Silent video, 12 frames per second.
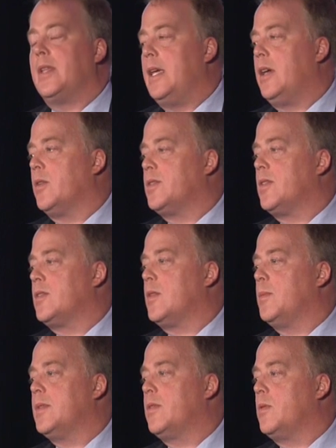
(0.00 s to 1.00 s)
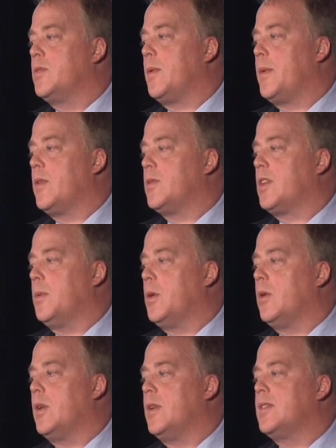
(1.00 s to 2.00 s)
in the ecosystem and through some of those
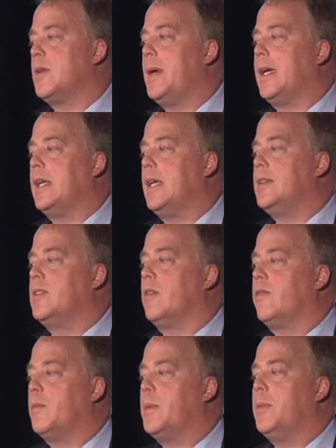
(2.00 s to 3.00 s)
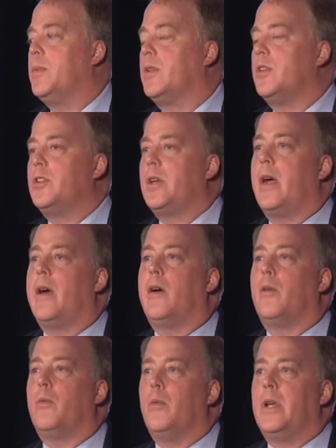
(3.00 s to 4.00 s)
communities to make it easier for people to
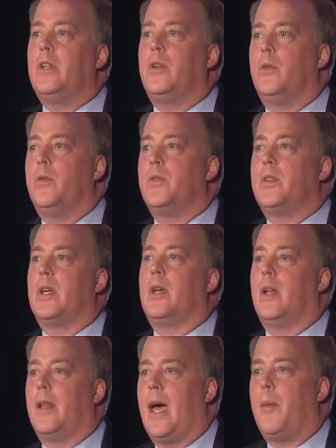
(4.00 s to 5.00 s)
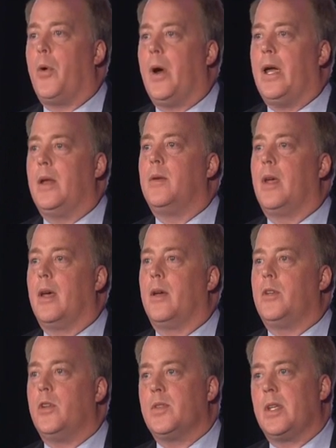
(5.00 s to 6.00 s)
share, reuse, and collaborate
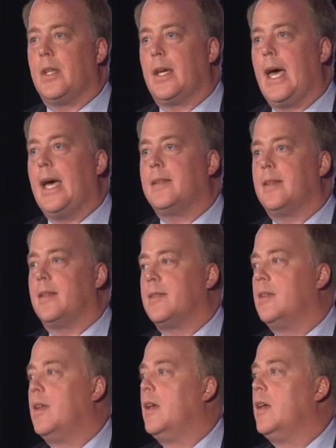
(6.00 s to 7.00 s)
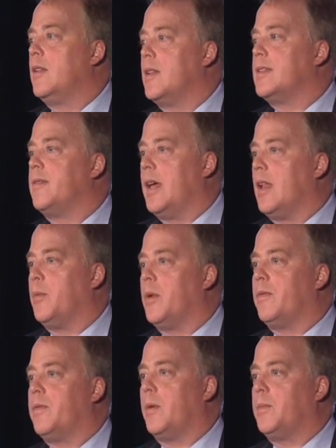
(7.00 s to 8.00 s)
uh, using the content that's
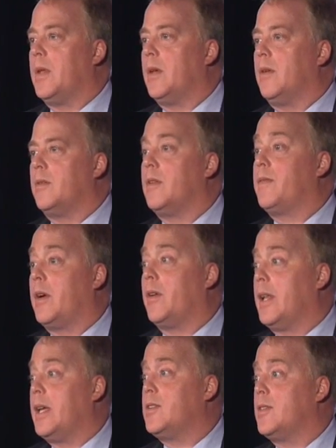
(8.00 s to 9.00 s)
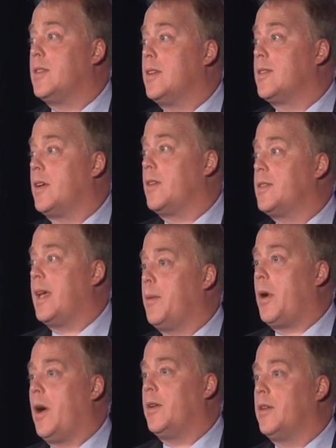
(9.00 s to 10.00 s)
available from the, the federal agencies and our
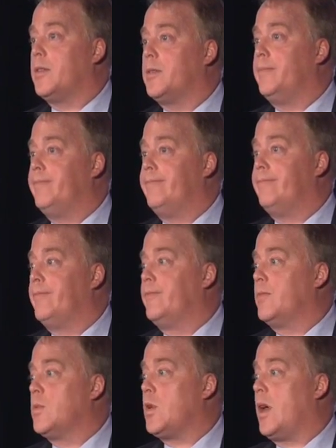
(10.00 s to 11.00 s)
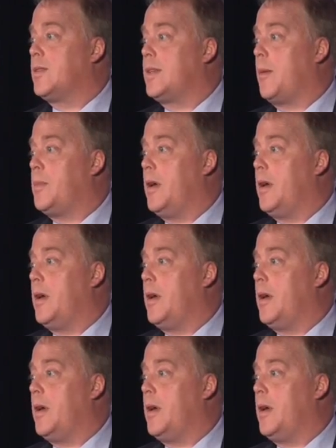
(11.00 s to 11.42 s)
state partners. So I'll stop